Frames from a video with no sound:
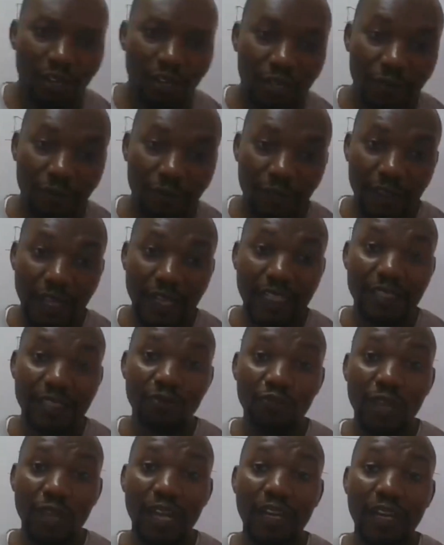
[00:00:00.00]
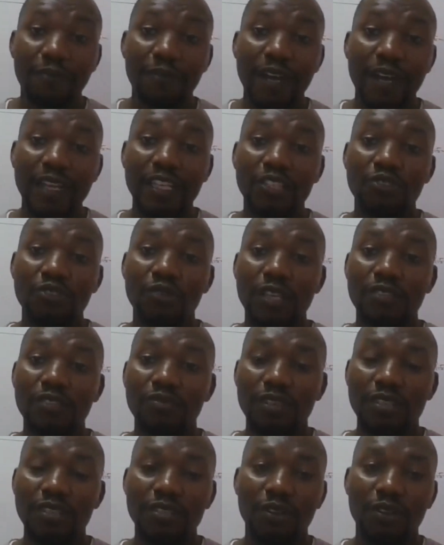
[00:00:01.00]
or that is, we are referring to a
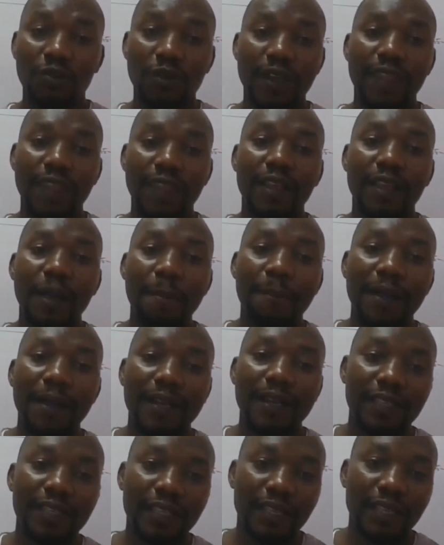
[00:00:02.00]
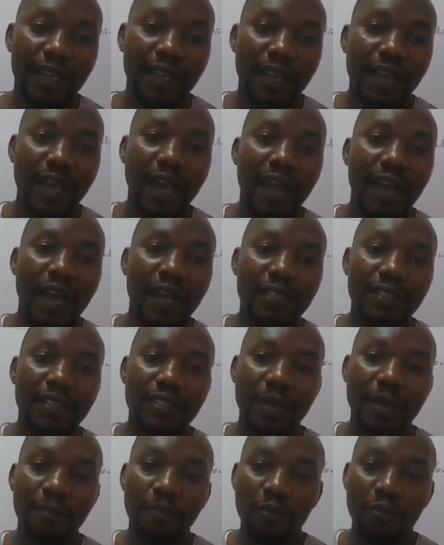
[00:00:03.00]
situation where the company
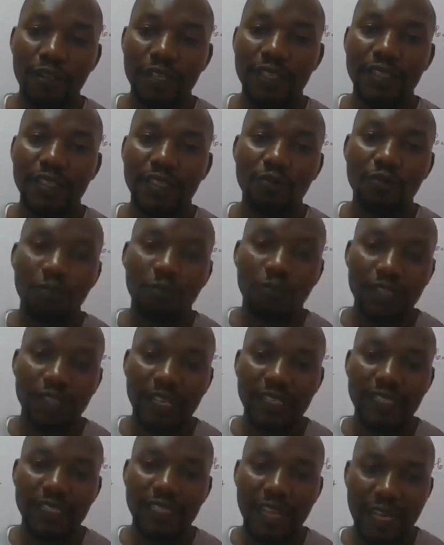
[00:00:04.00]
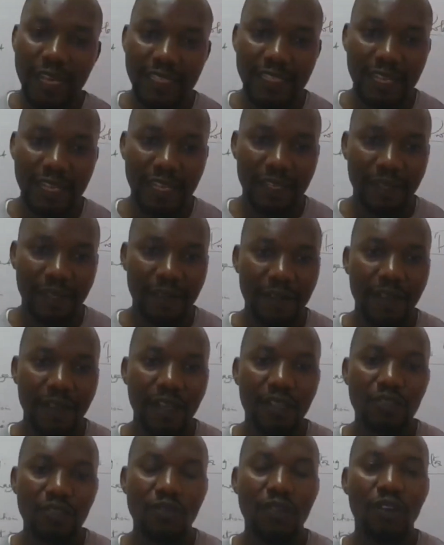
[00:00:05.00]
has a policy to protect data.
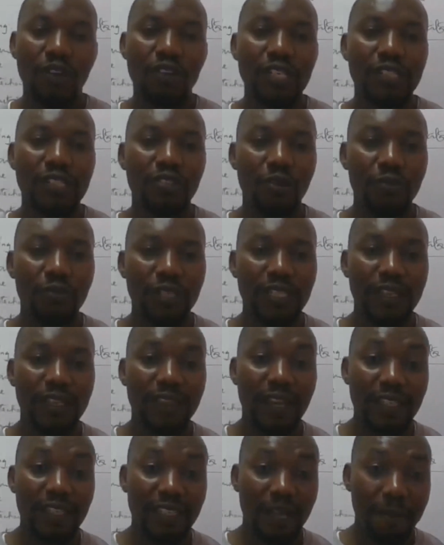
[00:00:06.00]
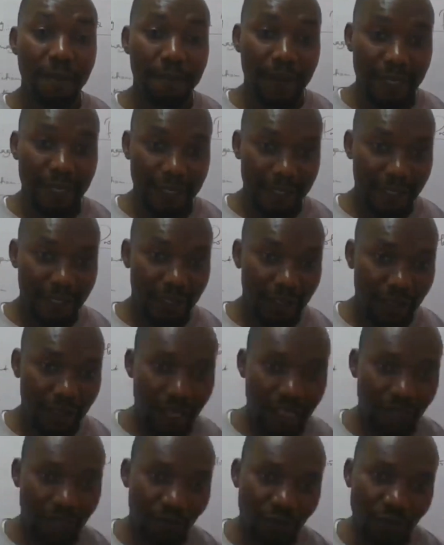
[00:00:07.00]
So the audit committee in that company,
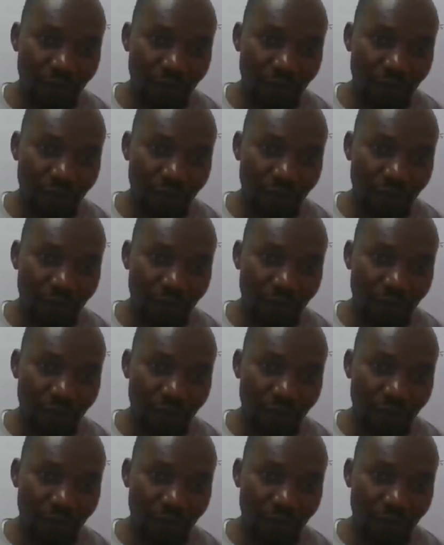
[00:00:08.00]
that is